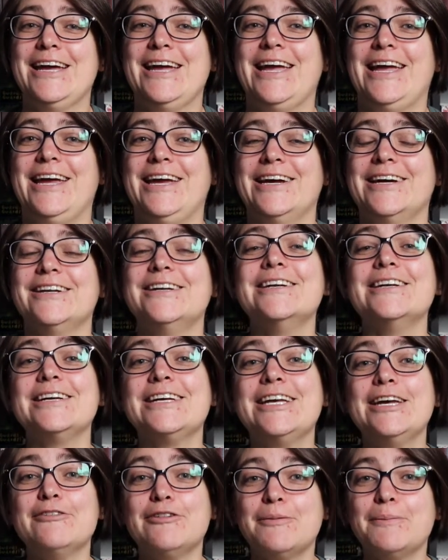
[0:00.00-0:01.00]
and
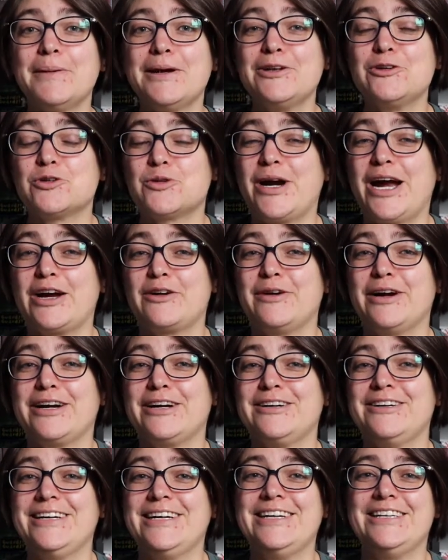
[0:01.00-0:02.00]
given my track
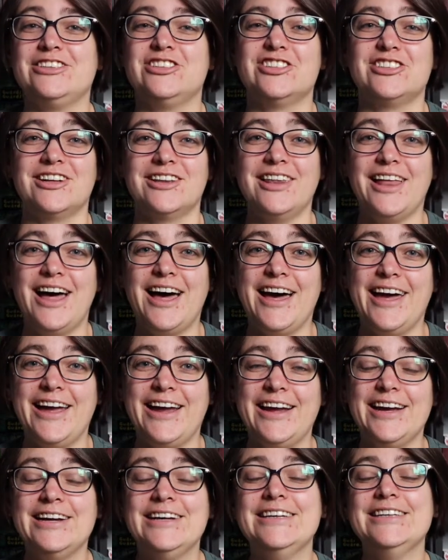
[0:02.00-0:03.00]
record in
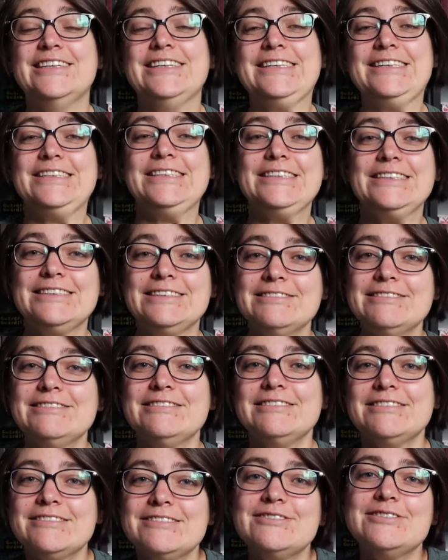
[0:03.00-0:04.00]
July,
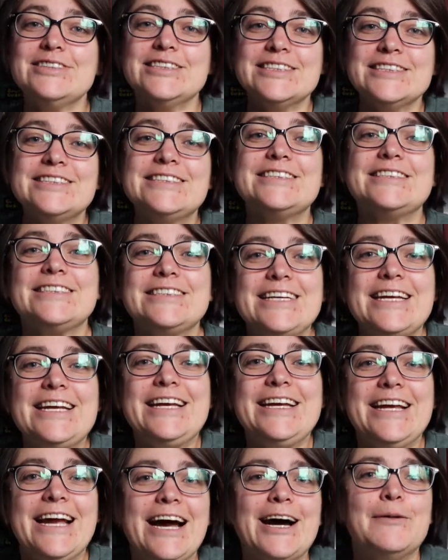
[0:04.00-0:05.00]
we'll
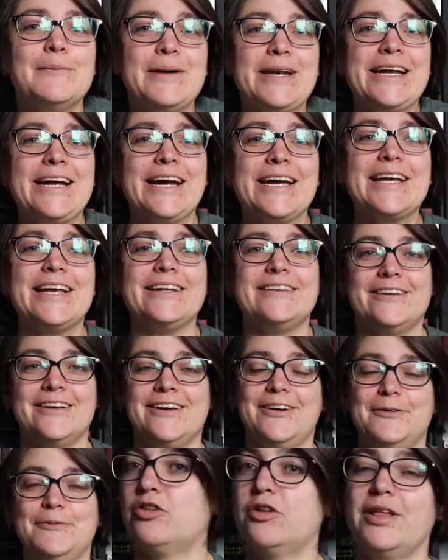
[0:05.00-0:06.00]
see how many I get to.
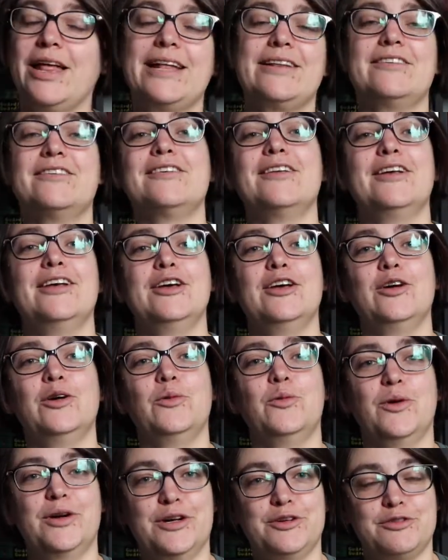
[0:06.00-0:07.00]
So that's
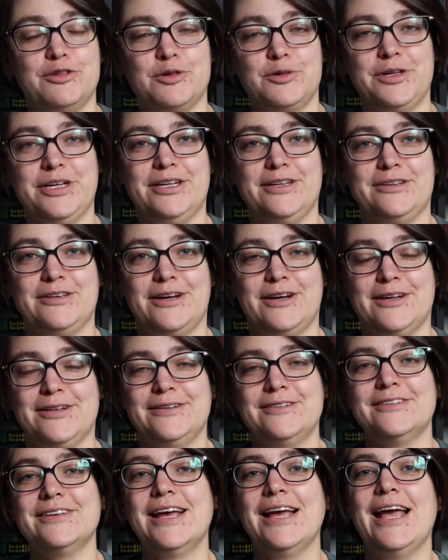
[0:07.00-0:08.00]
one of the
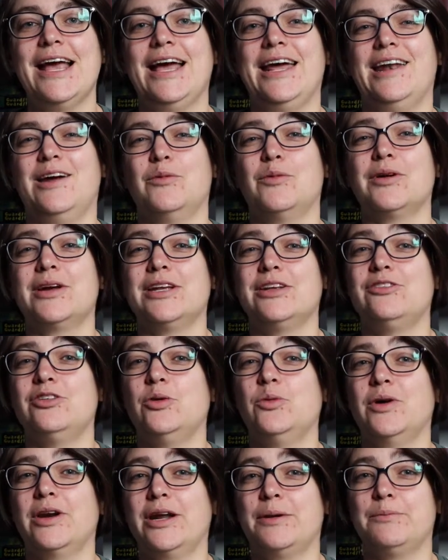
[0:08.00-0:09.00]
readathons, and I will get to
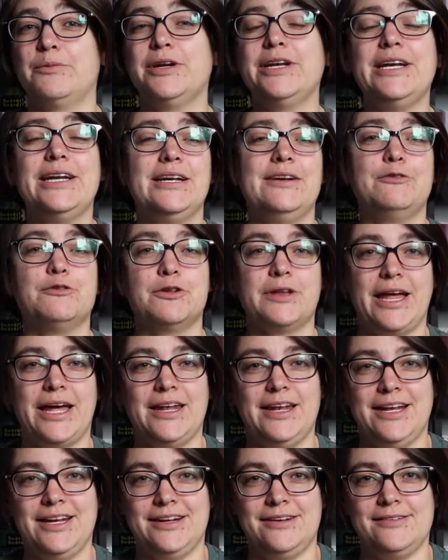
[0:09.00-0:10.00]
what I'm reading for that
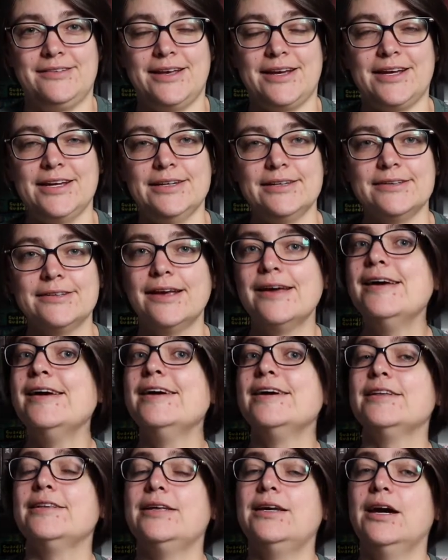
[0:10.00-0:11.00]
in a second.
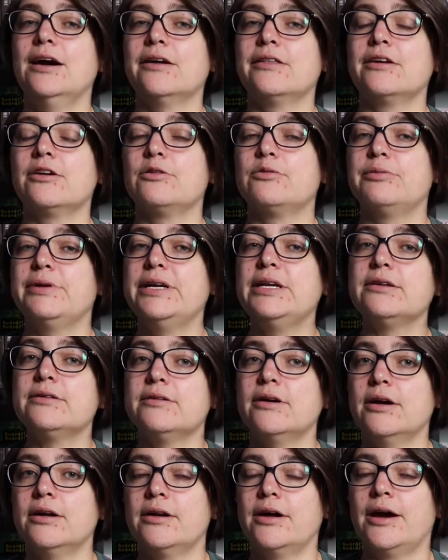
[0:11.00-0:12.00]
The other
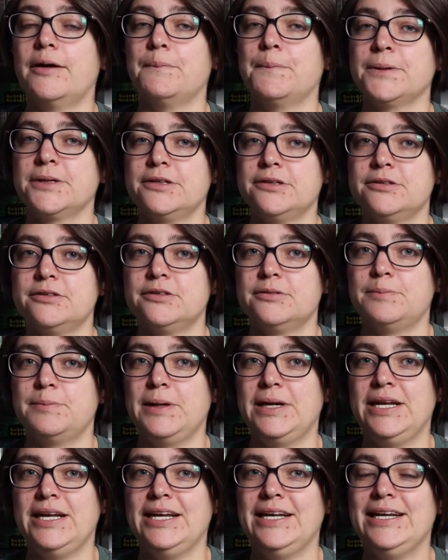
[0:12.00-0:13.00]
readathon I'm
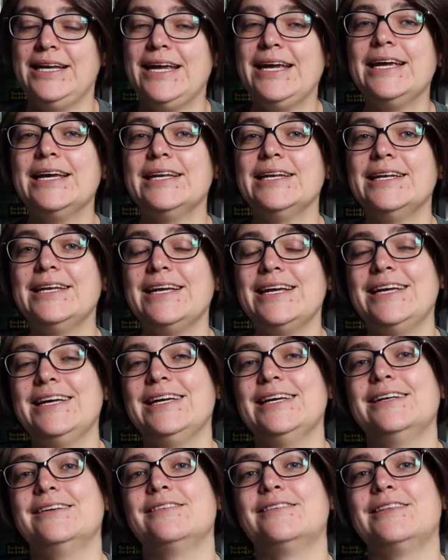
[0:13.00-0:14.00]
participating in
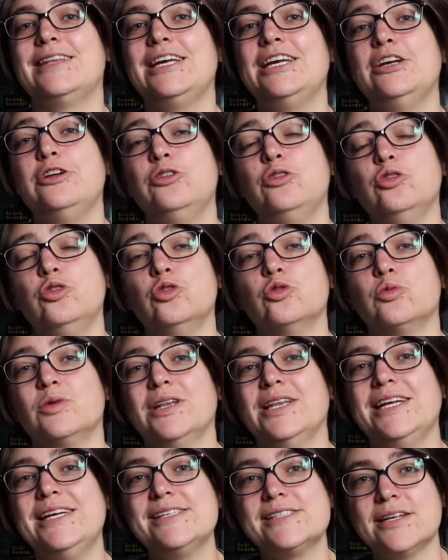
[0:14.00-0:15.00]
is the new
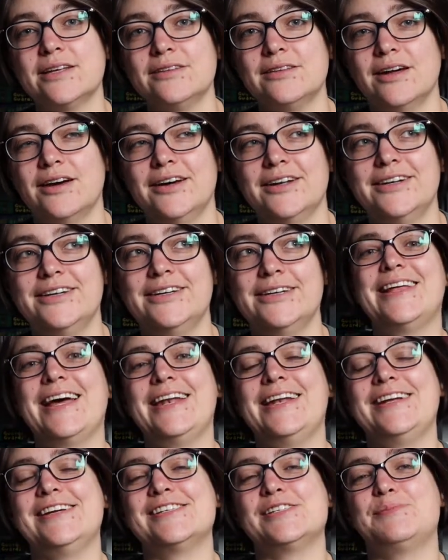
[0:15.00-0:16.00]
release-a-thon
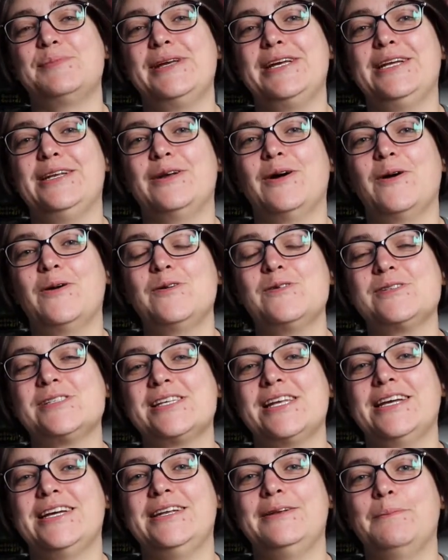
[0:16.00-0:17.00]
that is being
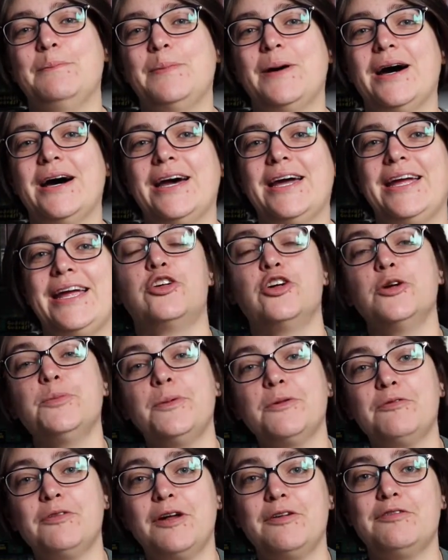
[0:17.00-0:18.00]
hosted by a group
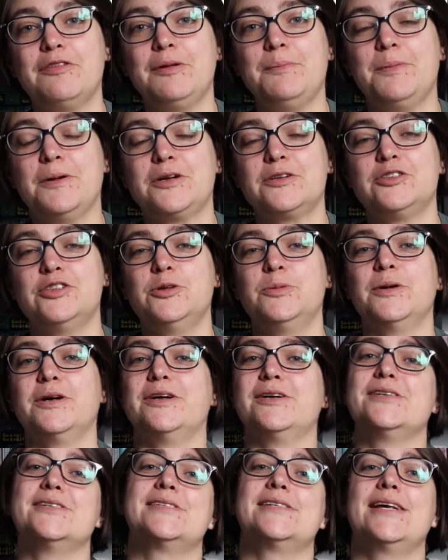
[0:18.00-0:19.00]
of lovely
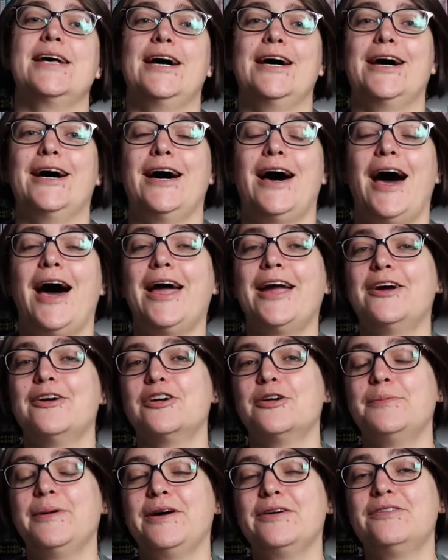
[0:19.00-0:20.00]
booktubers. I
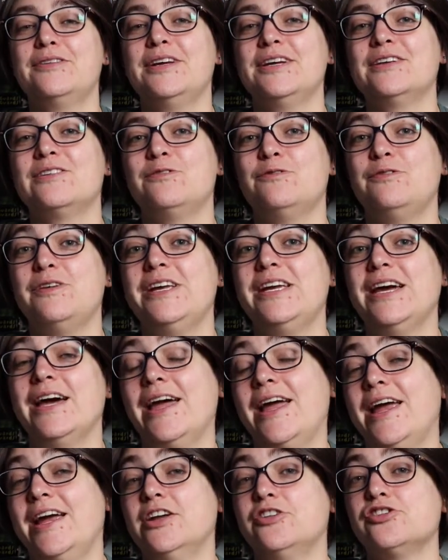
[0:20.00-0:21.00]
heard about this via
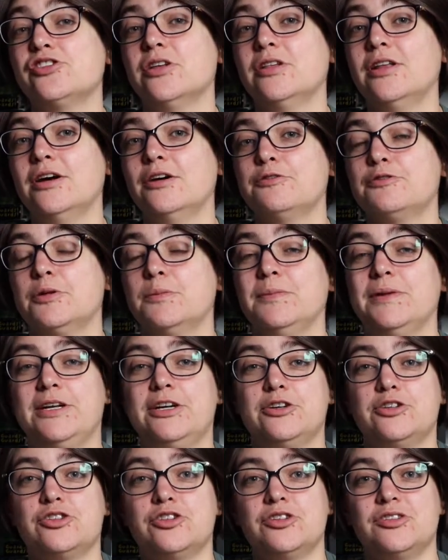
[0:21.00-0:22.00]
Angela from
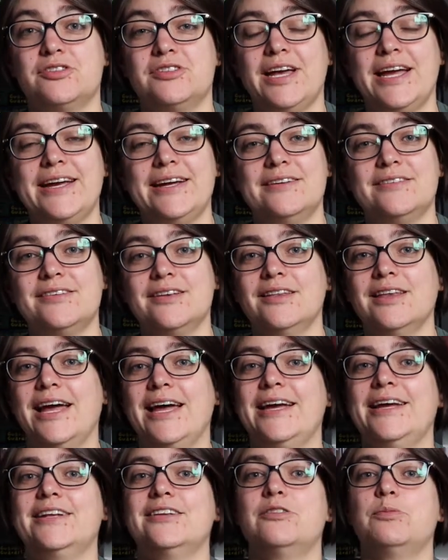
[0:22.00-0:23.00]
Literature Science
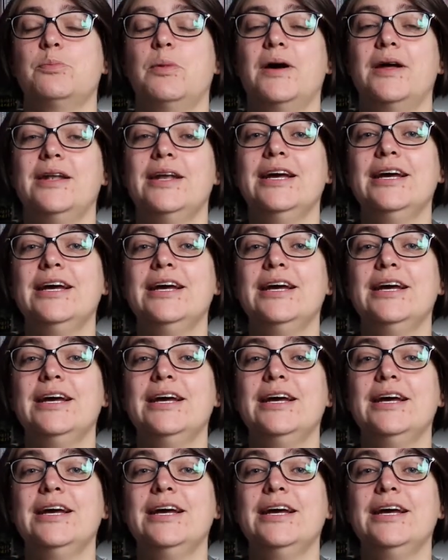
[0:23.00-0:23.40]
Alliance, but